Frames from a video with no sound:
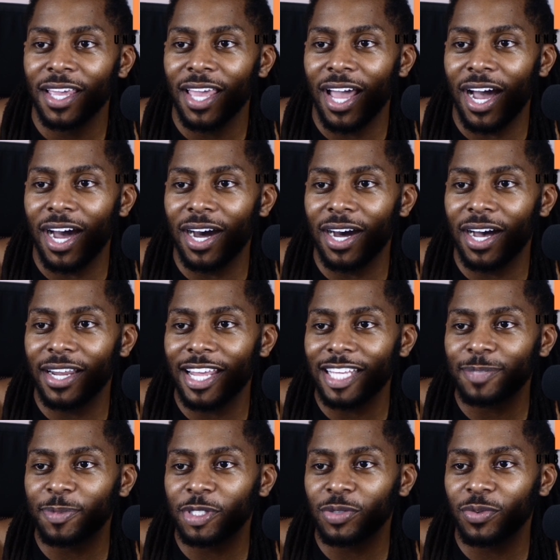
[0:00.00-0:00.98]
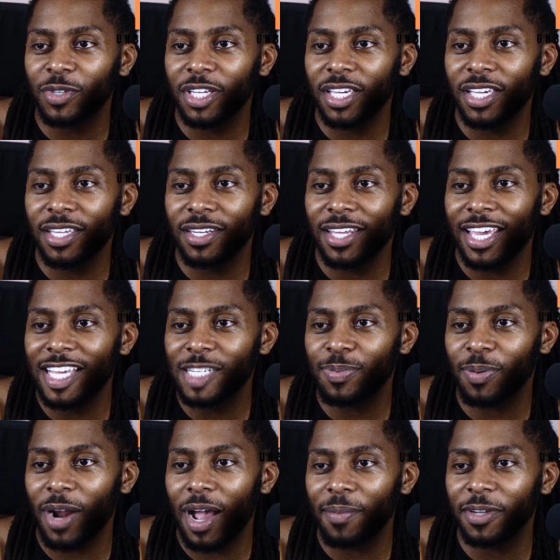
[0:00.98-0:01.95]
That's between, he's
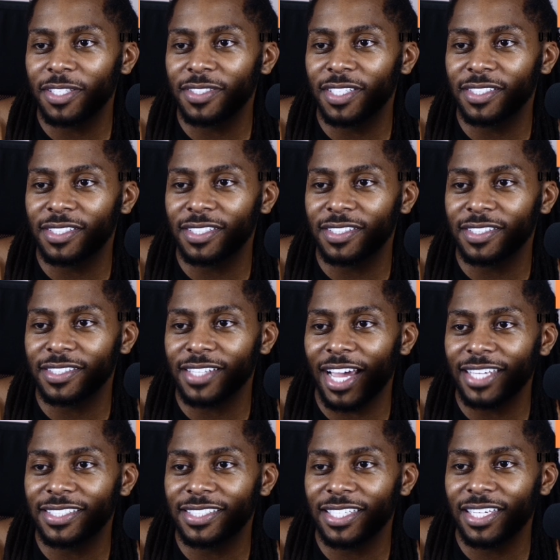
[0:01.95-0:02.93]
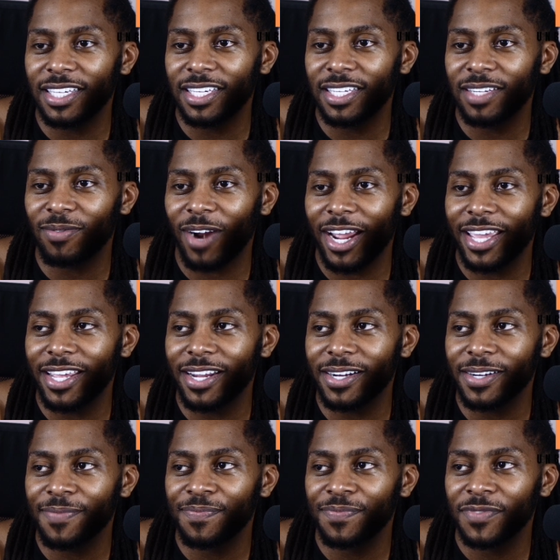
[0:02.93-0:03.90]
probably, since this is 19 right
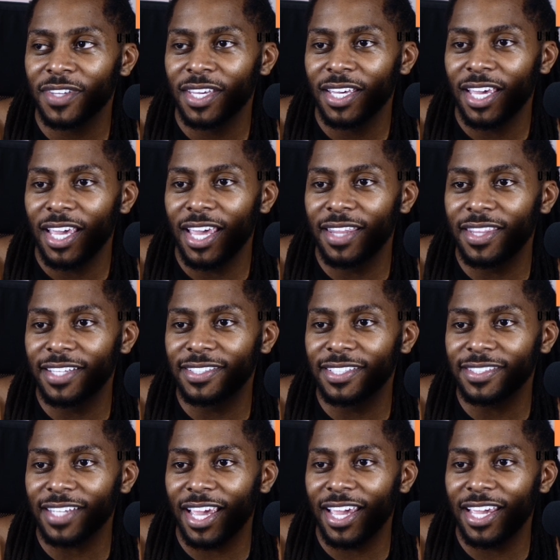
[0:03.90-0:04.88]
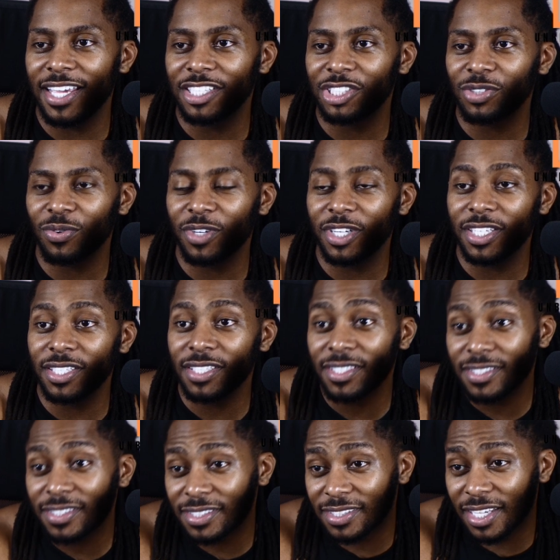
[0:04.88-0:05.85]
here, and this is age
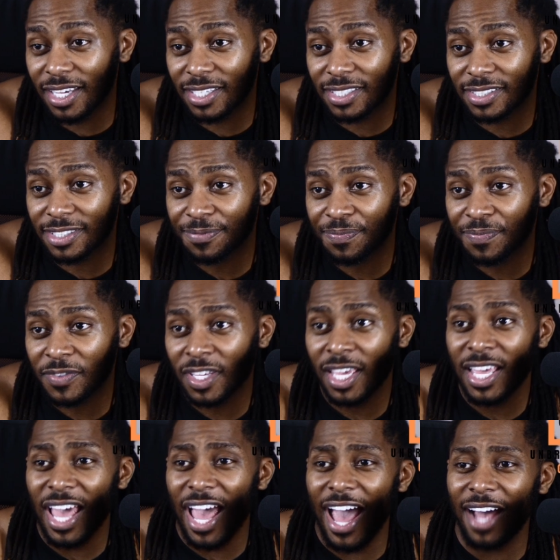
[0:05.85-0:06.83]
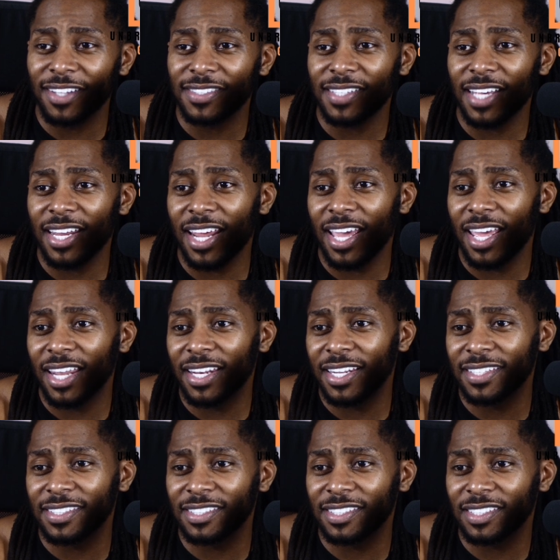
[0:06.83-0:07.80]
26, I'll say that
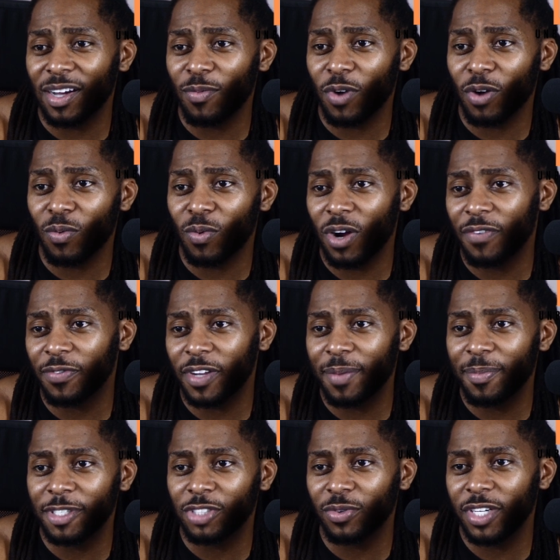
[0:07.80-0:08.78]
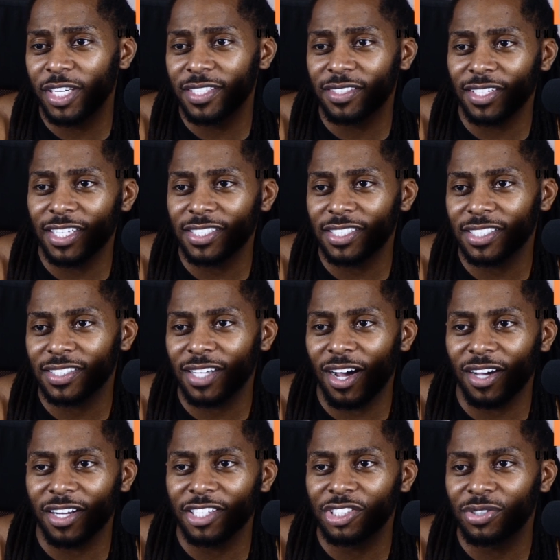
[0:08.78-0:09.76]
this is somewhere roughly in between. So let's just
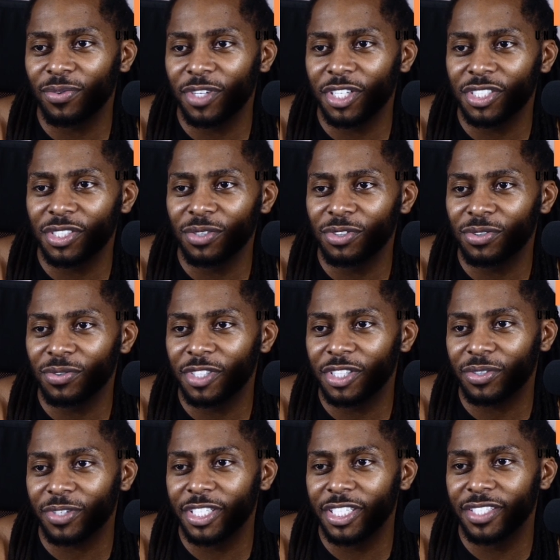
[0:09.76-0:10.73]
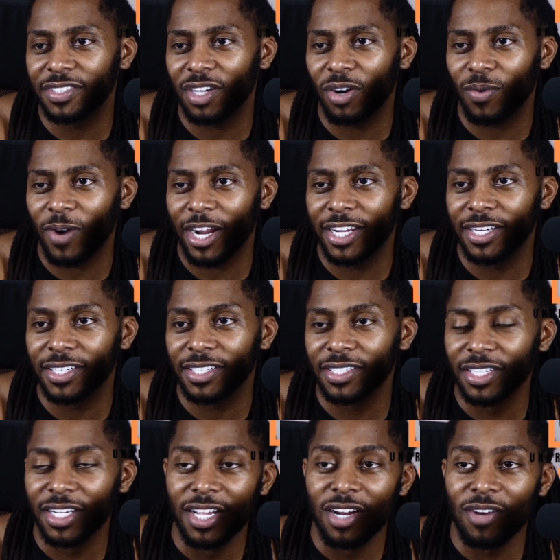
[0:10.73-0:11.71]
call this 22, 23 years old right here,
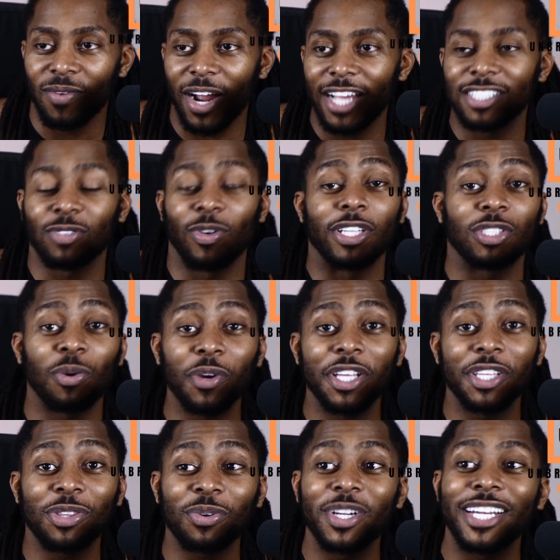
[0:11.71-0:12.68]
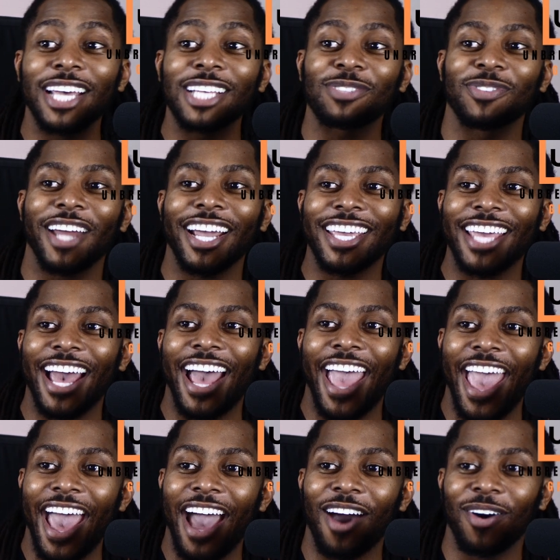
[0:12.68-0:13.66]
right? So at 23, that's when I got
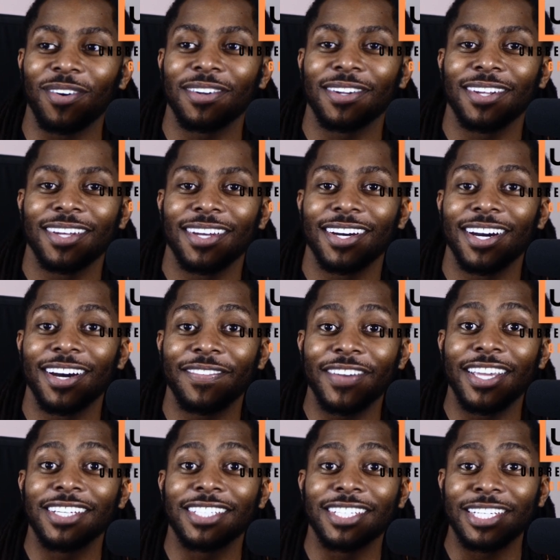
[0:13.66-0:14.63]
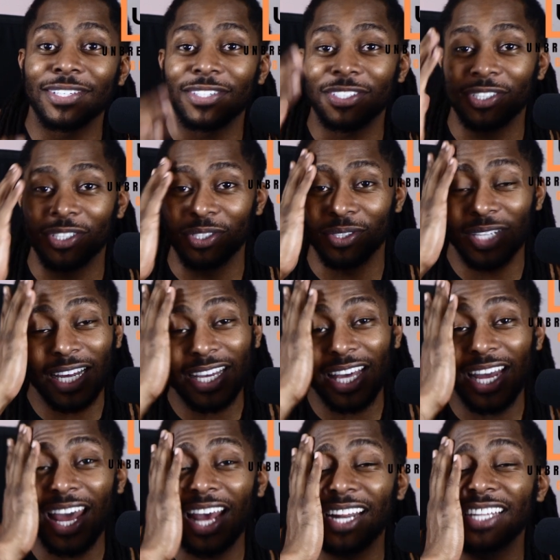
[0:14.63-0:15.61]
out of engineering school. I
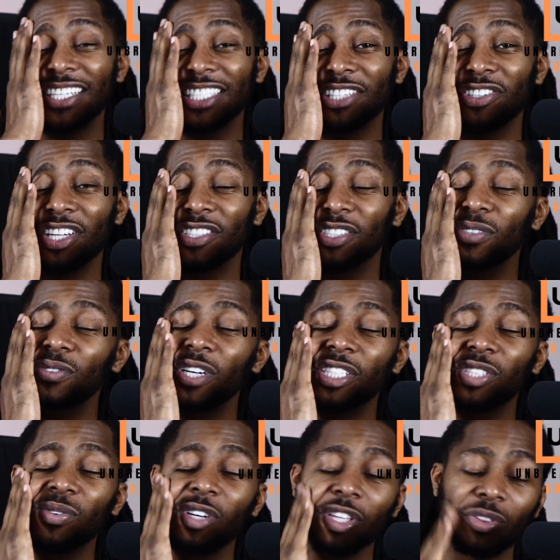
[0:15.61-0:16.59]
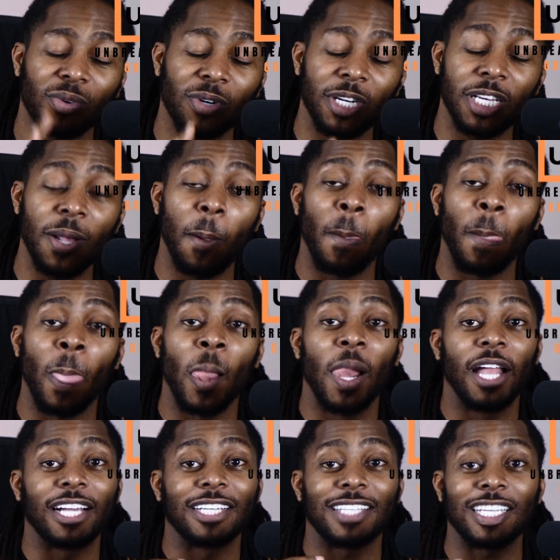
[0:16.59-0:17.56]
got out of engineering at school at 23
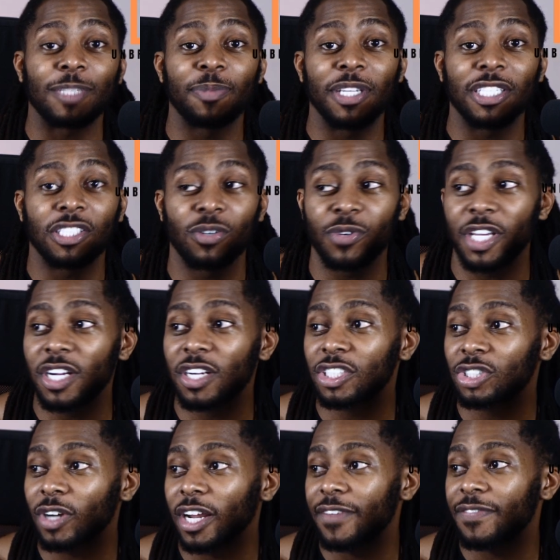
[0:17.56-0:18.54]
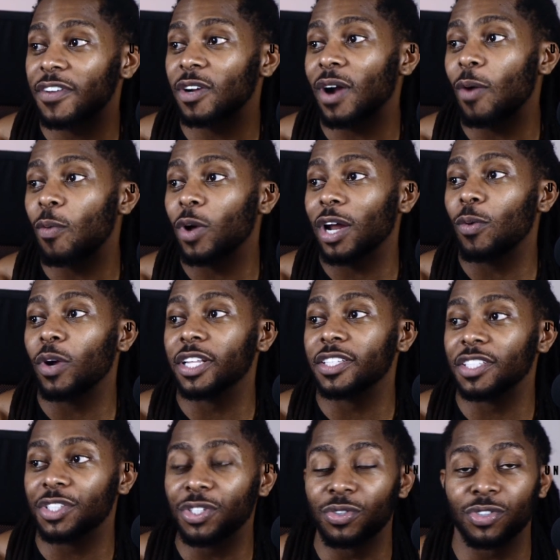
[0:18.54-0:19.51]
because I spent 2 years trying to figure out what I wanted
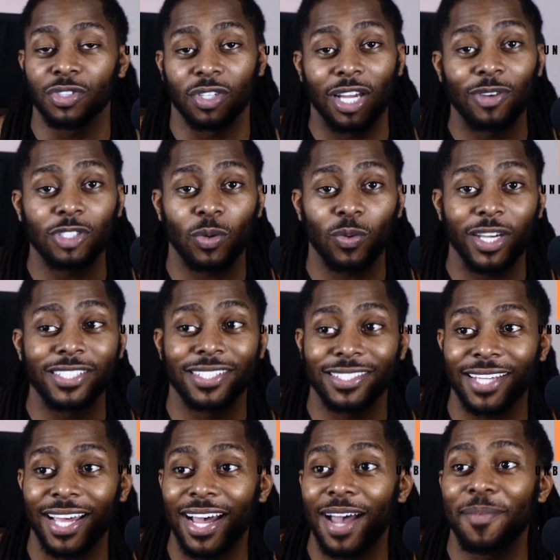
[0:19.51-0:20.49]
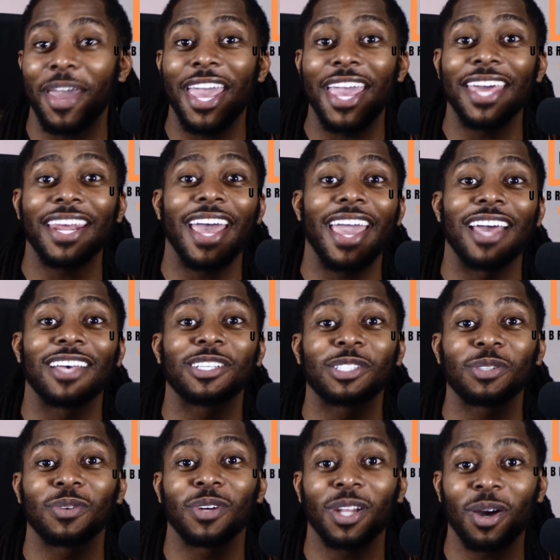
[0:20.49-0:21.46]
to do. So that was a waste of time. And I had
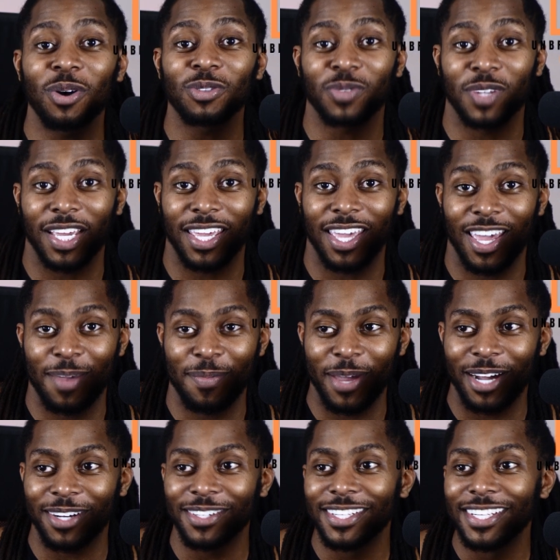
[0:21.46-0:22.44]
student loans when I came out.